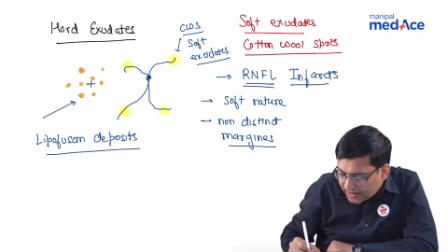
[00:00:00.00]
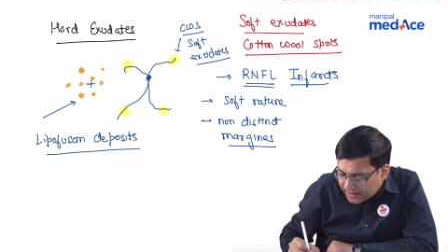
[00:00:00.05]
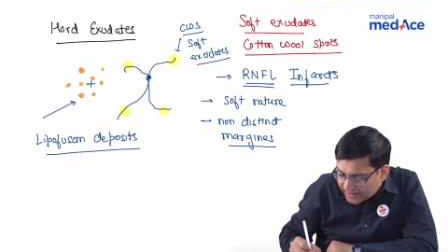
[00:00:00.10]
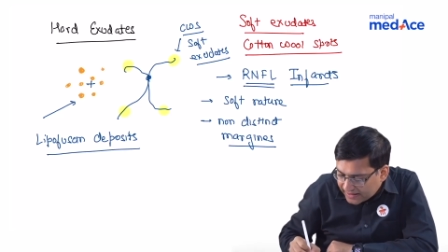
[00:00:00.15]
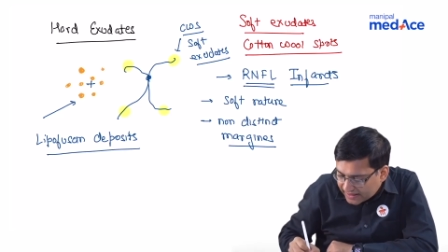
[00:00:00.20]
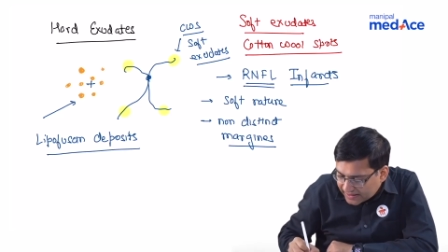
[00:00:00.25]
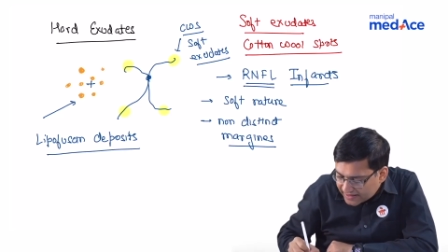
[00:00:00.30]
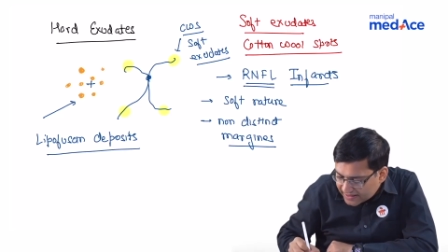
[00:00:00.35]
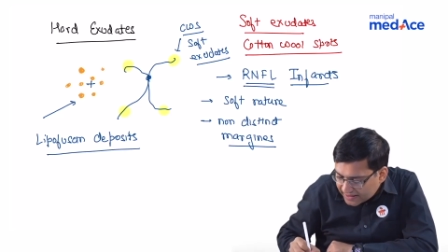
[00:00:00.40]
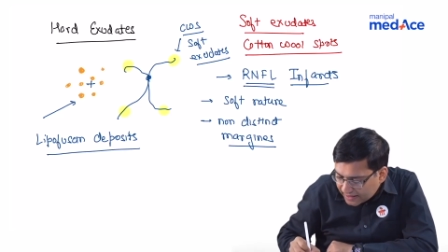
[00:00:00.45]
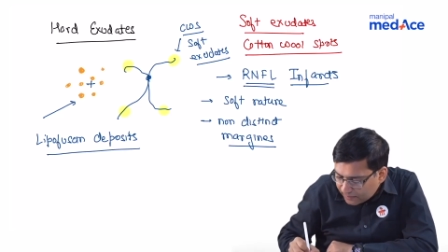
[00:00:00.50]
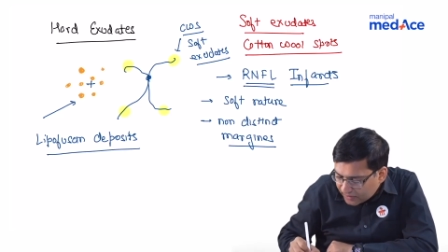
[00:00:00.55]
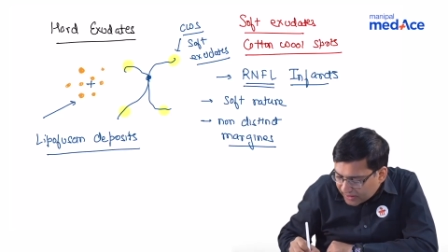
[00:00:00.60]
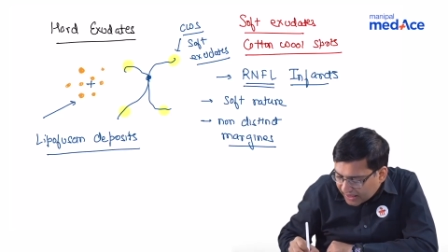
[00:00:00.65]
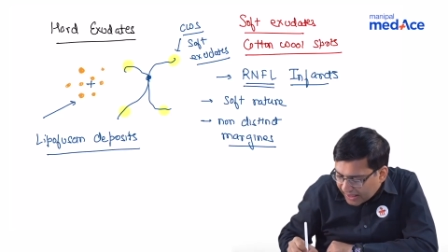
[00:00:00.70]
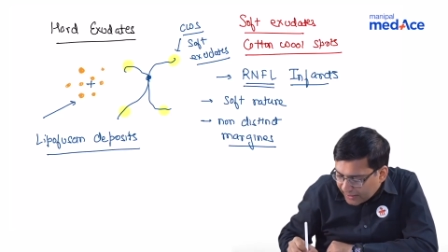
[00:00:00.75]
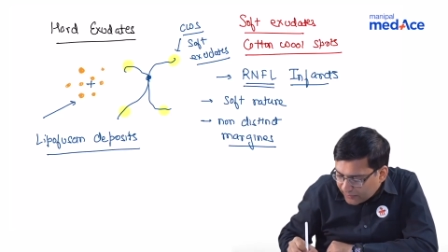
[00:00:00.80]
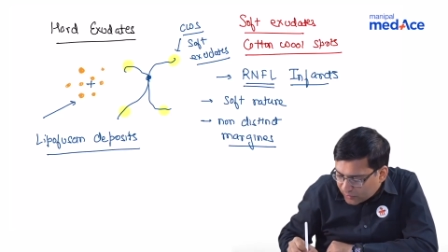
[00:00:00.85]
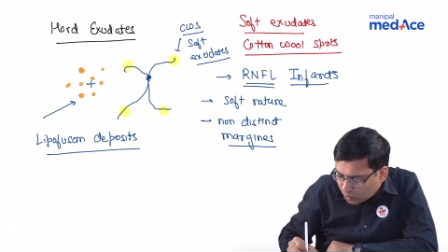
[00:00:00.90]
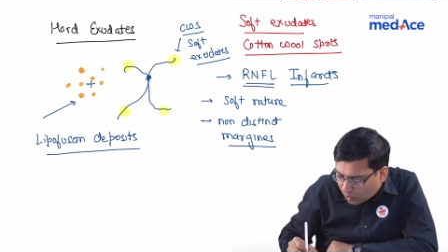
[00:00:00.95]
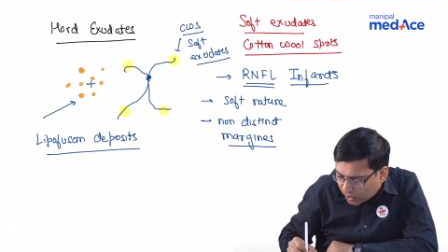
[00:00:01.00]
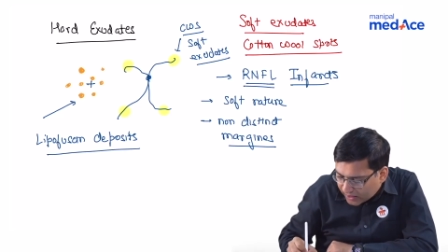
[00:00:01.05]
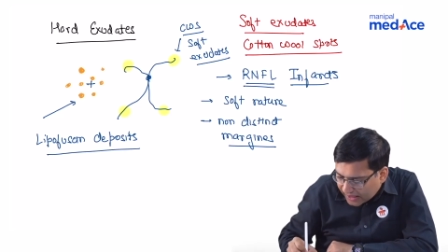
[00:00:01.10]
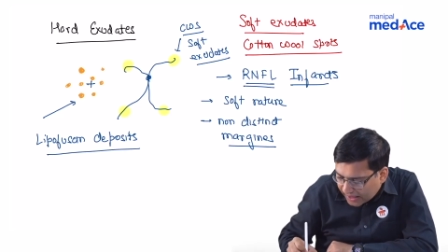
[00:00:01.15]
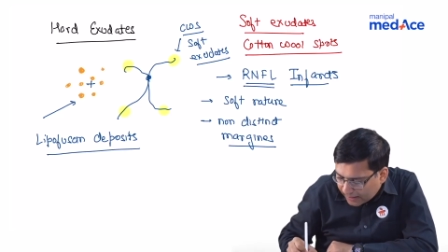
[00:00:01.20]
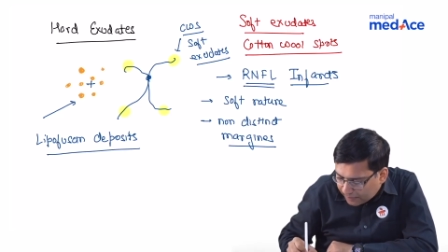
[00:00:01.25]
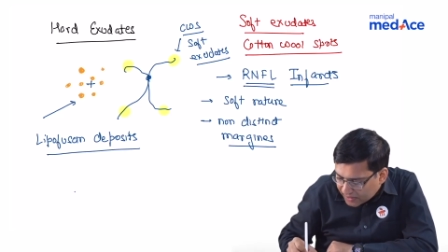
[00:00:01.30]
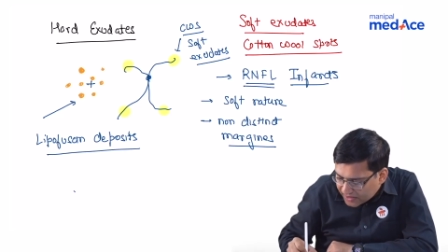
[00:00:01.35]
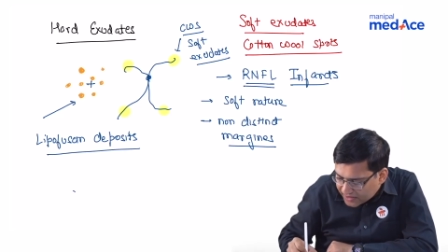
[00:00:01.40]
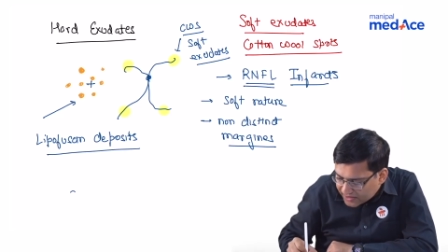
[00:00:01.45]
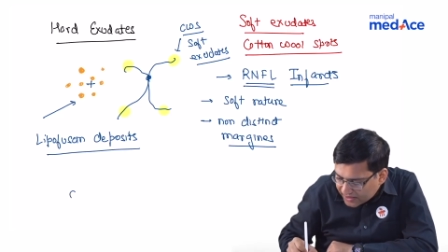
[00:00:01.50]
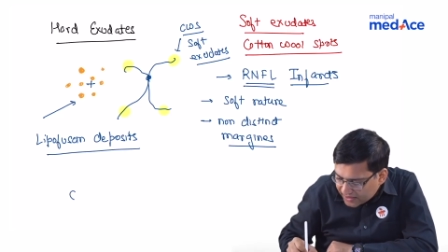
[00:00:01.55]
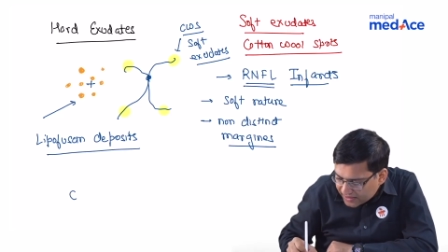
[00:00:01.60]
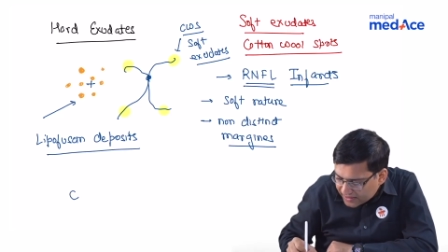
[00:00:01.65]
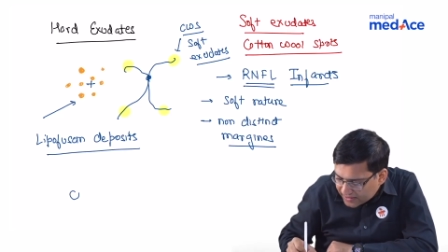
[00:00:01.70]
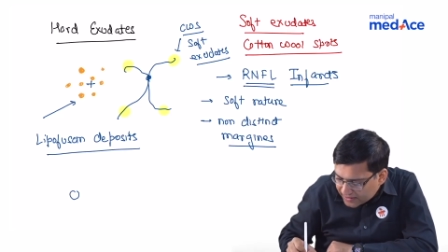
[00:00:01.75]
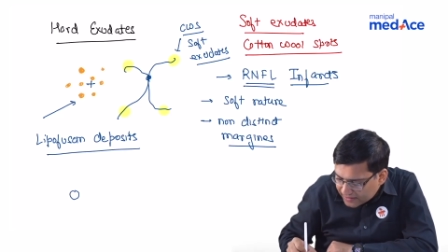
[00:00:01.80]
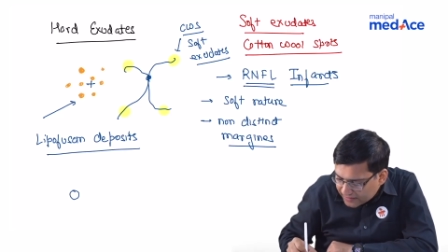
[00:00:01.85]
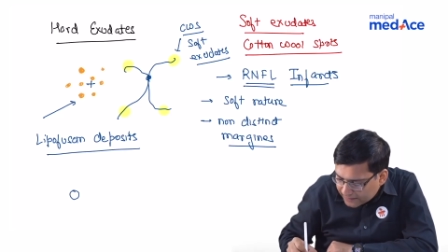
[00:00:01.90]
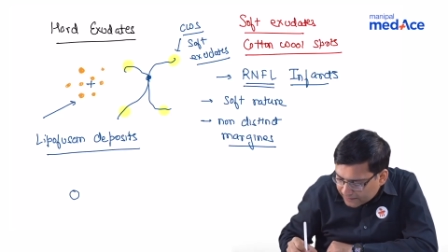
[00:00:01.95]
that sometimes what happens
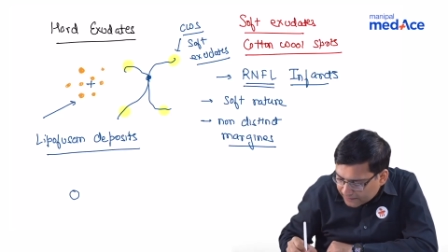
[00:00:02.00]
is